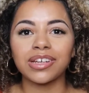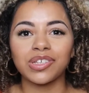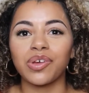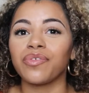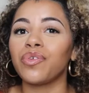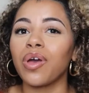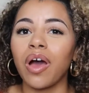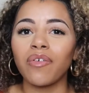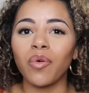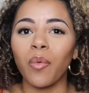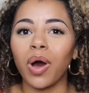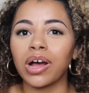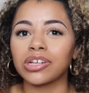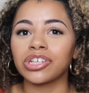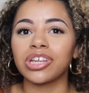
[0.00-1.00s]
so if you haven't
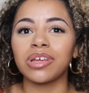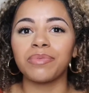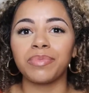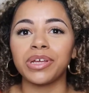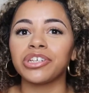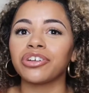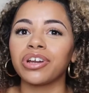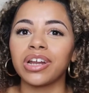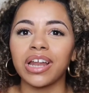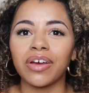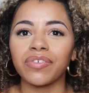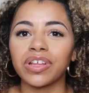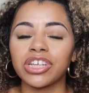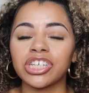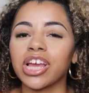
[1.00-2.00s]
watched it, be sure to
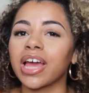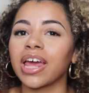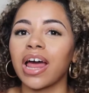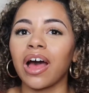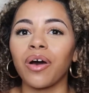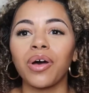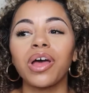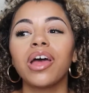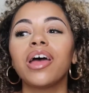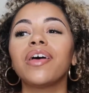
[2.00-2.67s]
definitely check it out.